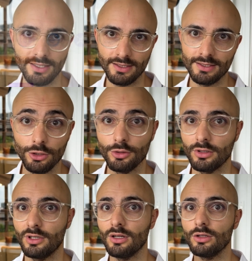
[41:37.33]
it a
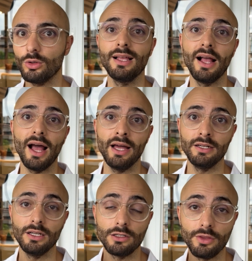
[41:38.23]
URL and
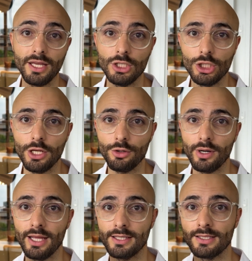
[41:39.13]
it'll then
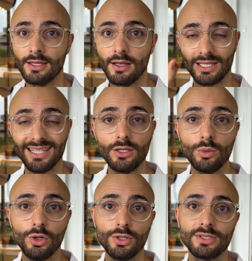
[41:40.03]
generate the
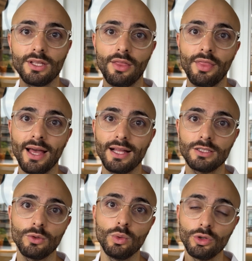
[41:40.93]
keywords
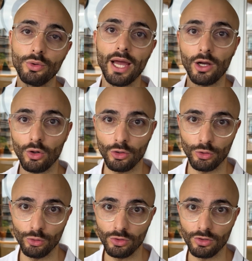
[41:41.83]
that will rank on
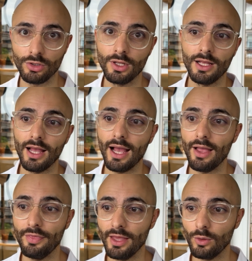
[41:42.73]
Google.
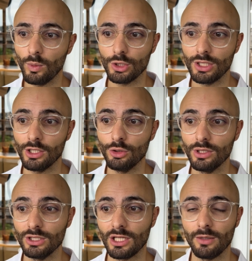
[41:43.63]
And then what you can do
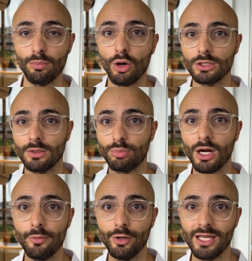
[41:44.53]
is you can pass the
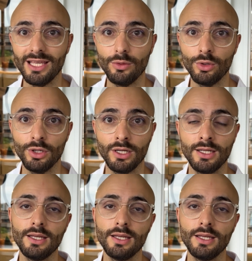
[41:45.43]
primary keyword